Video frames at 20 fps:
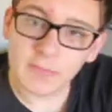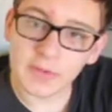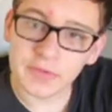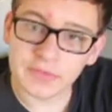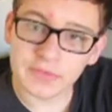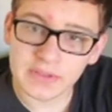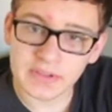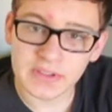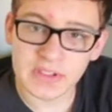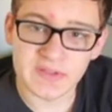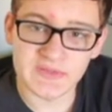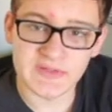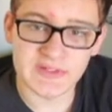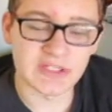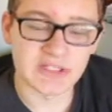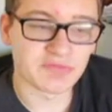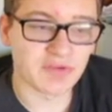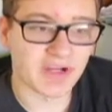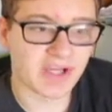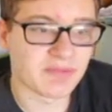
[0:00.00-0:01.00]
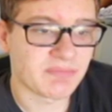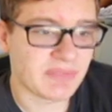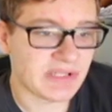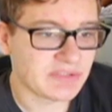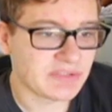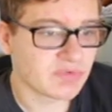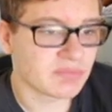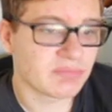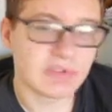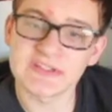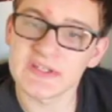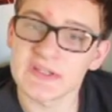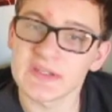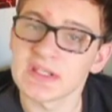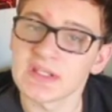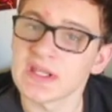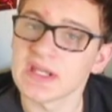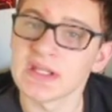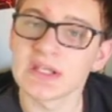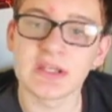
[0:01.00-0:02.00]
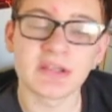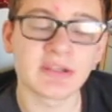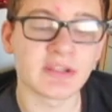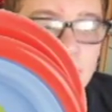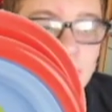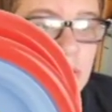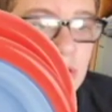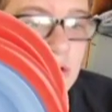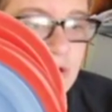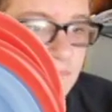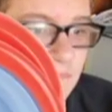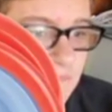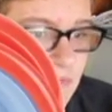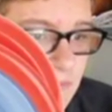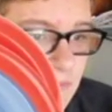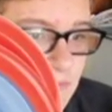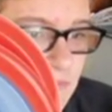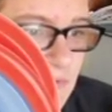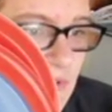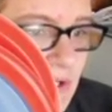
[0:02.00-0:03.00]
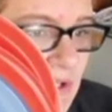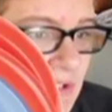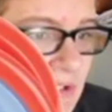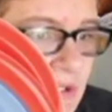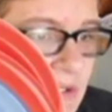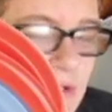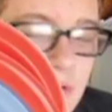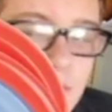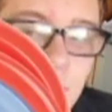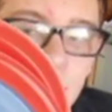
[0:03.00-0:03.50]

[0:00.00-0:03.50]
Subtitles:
other yo-yos I can recommend would be something like the Duncan Flipside, the